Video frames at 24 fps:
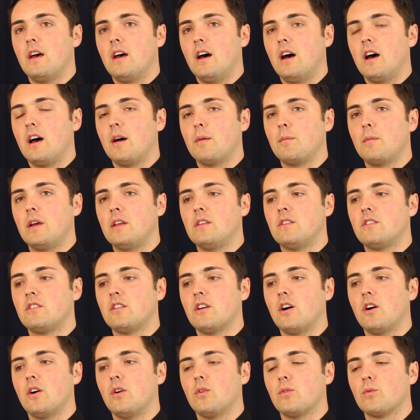And
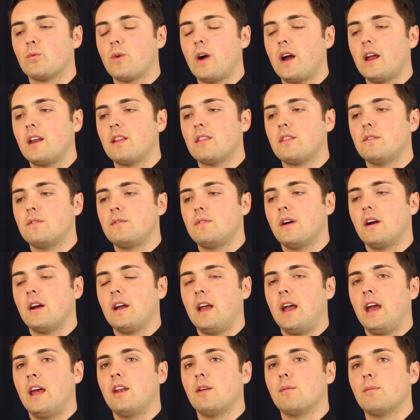so right at the
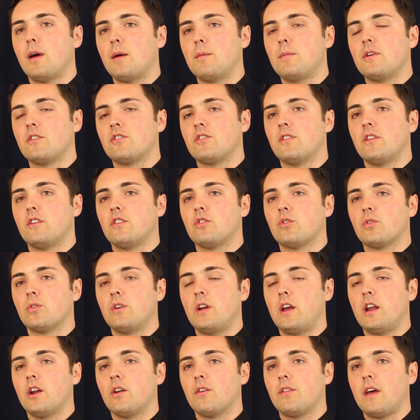very end of my mission, the
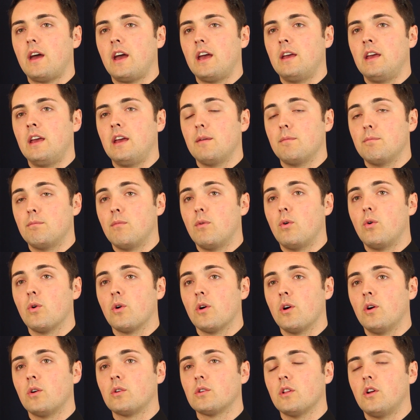tornado that hit
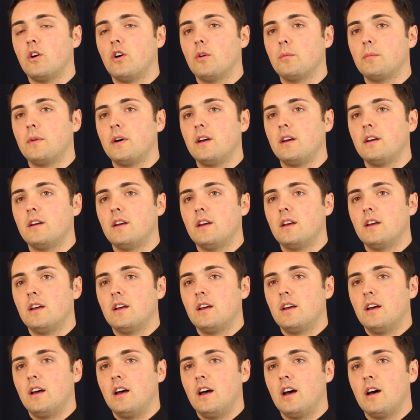Moore, Oklahoma,
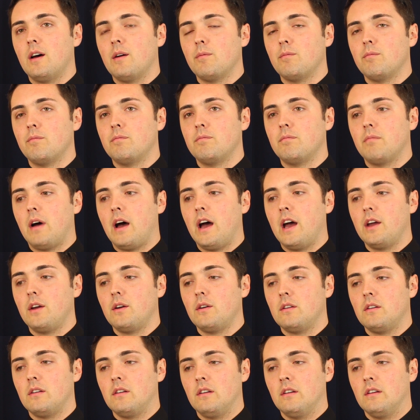
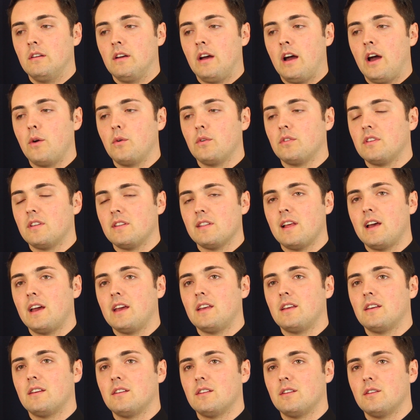I was in
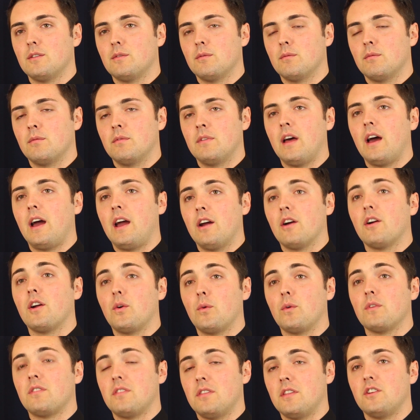like that
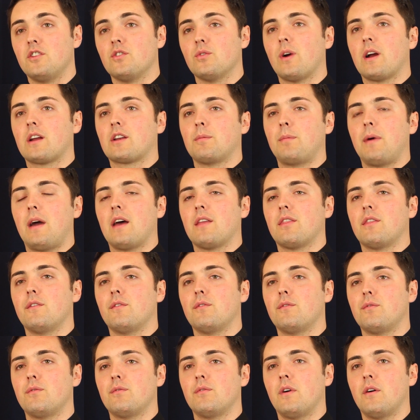area was in the direct path
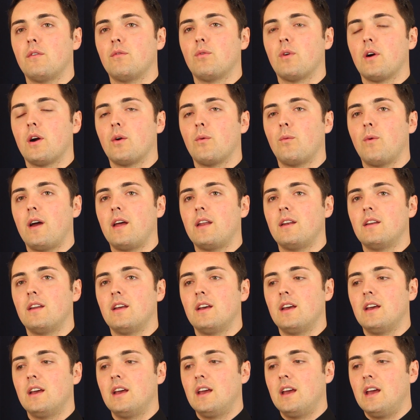of where it went.
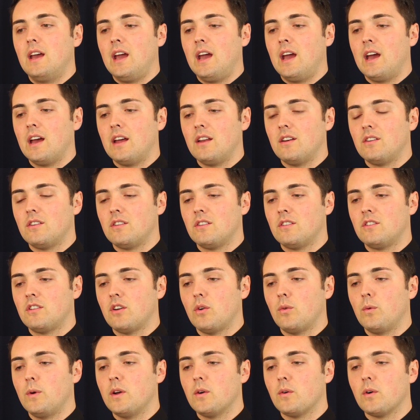And
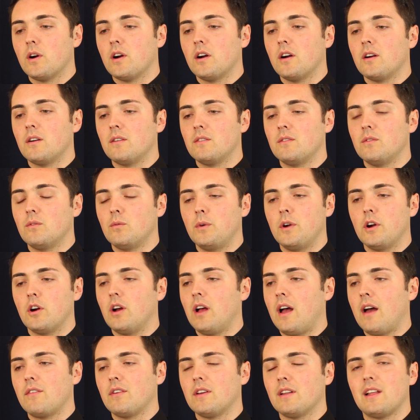so we were
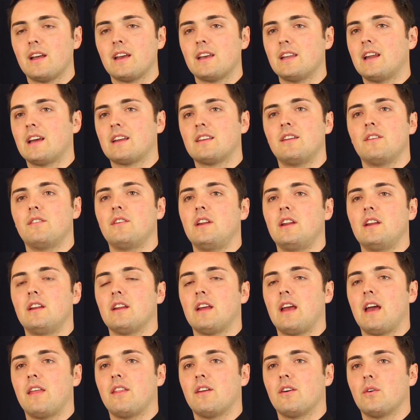all having like an activity
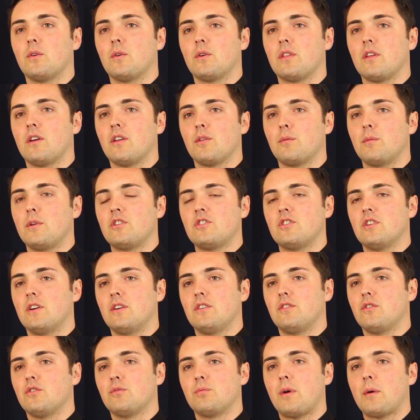together with all the
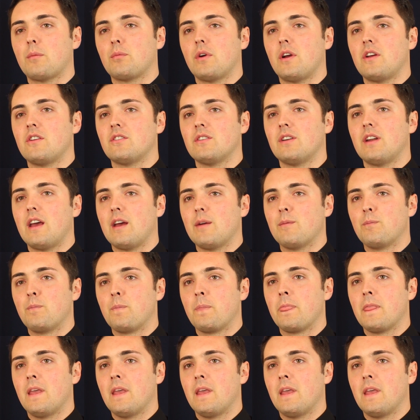missionaries. It was preparation day.